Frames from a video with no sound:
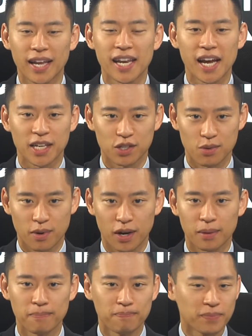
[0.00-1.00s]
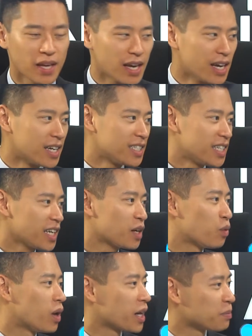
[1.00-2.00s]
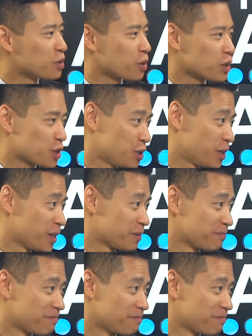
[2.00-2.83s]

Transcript: and Isobar. Dick, welcome to our studio.